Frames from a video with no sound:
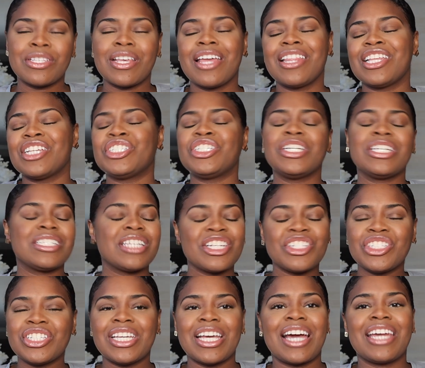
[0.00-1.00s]
And then she
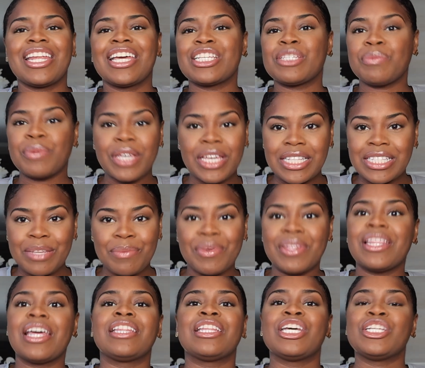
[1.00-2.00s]
essentially kind of explained to me
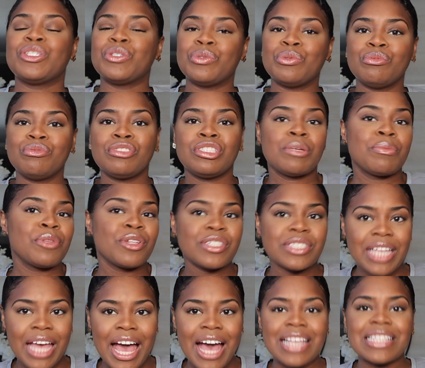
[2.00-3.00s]
that they do similar
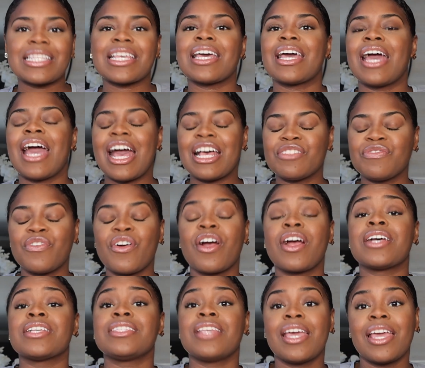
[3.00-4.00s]
tasks as far
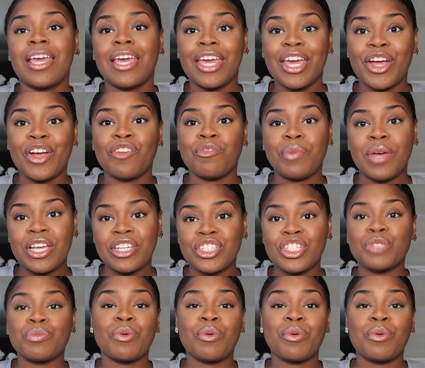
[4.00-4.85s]
as taking care of patients,